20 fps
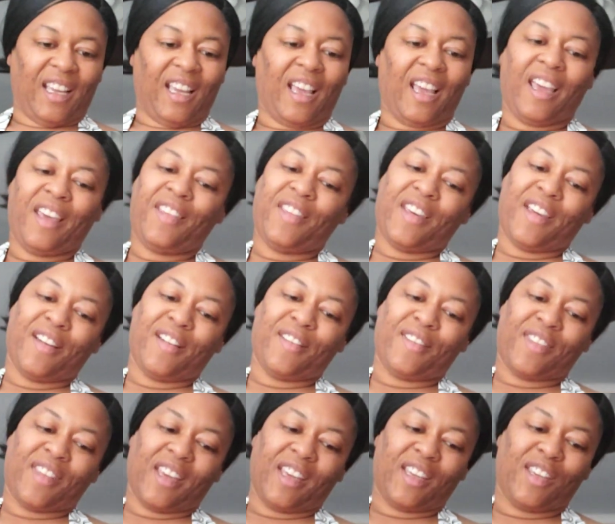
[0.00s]
Hey there,
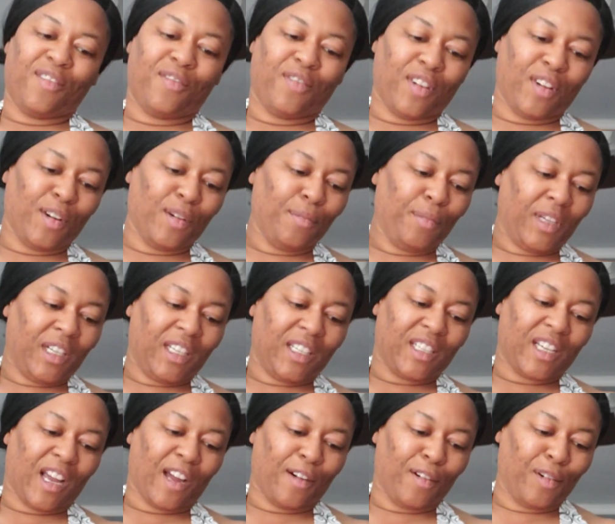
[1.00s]
thank you very
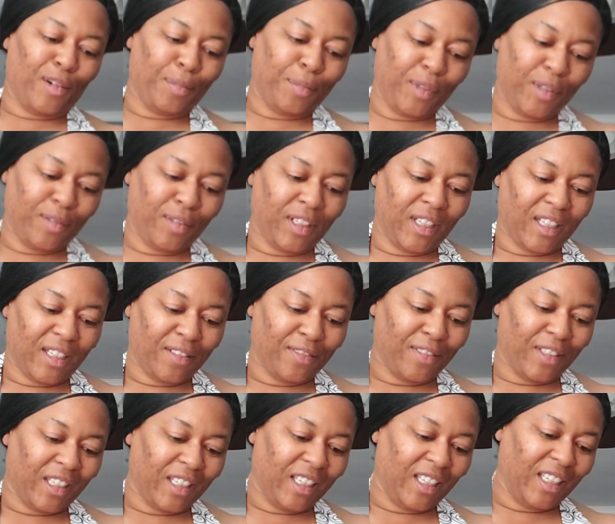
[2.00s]
much. I hope you
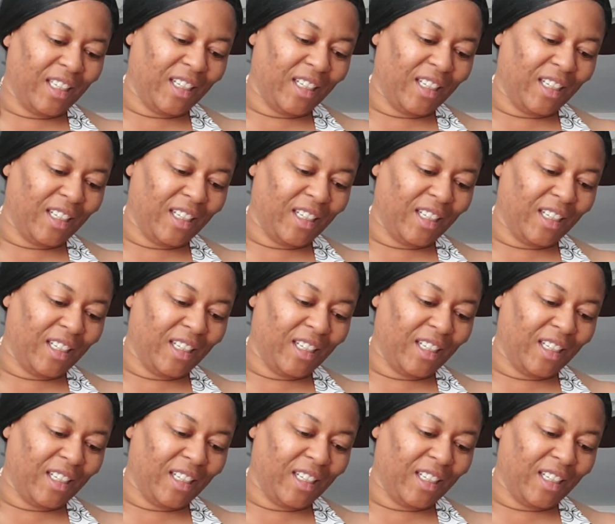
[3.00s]
love it.